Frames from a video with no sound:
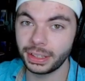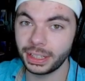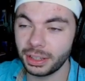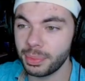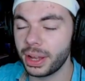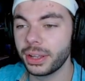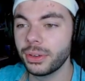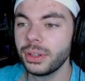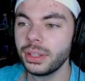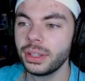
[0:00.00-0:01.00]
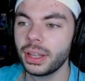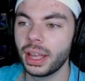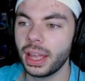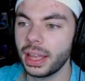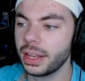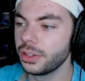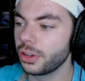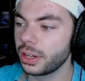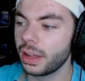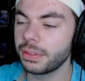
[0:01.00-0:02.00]
the link in the bio, and
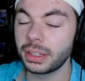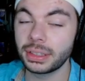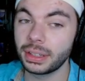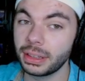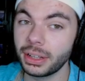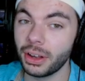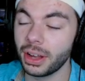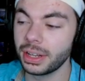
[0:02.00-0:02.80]
you're gonna have to click